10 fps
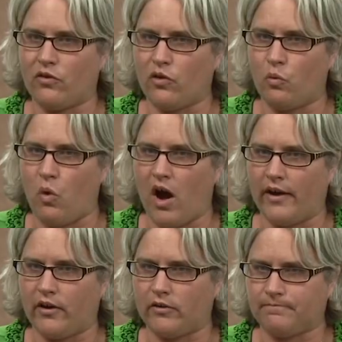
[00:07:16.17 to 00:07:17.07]
the
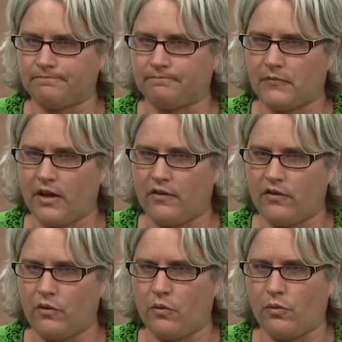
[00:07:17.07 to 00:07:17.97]
wire. And
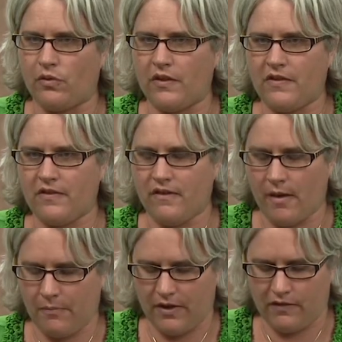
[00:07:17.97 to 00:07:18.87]
so this step